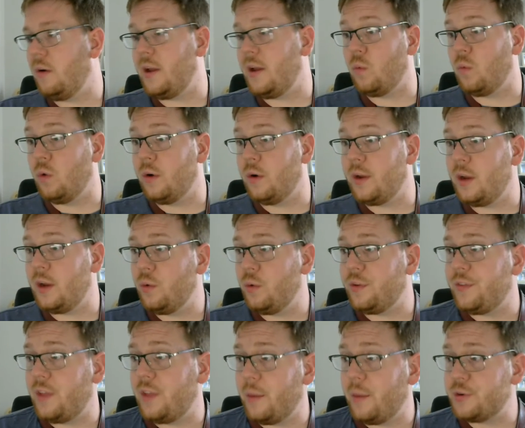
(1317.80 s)
we're here with
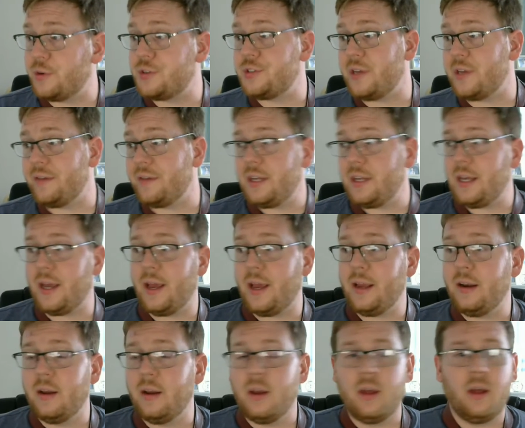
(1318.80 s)
number 78.
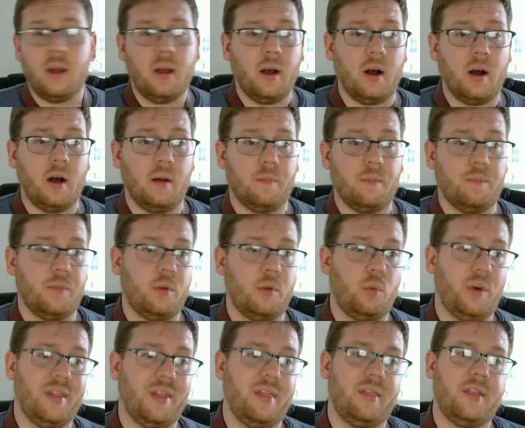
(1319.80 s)

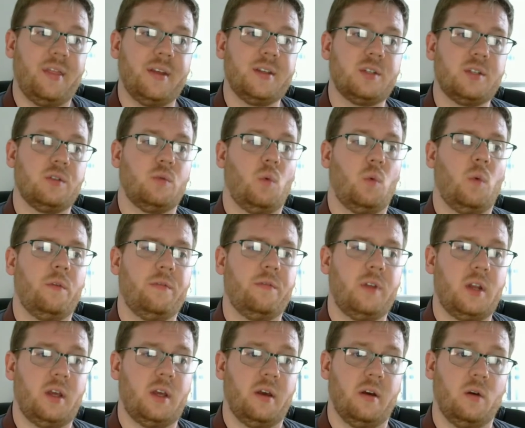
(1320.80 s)
With this
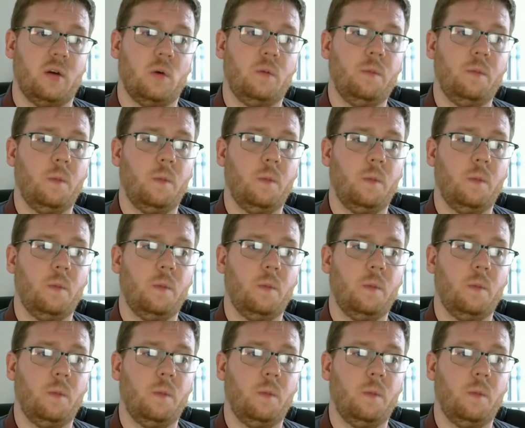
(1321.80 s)
video,